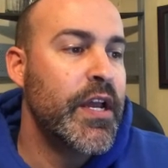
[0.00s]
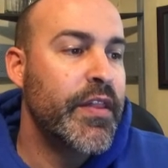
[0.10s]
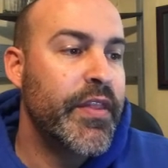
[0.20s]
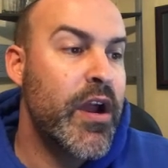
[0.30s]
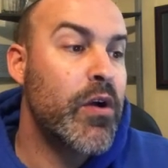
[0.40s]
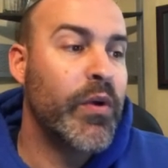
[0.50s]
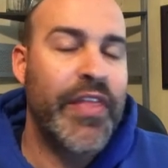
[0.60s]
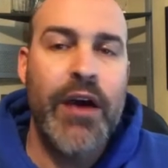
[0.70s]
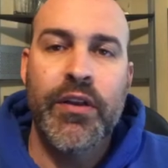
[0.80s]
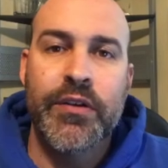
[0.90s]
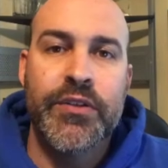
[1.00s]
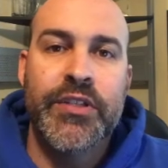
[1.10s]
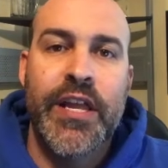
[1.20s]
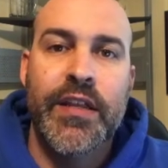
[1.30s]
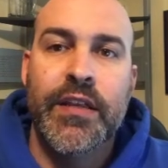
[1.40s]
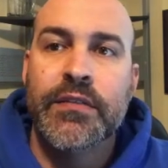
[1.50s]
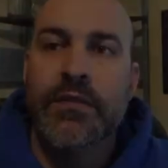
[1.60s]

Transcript: they are without understanding.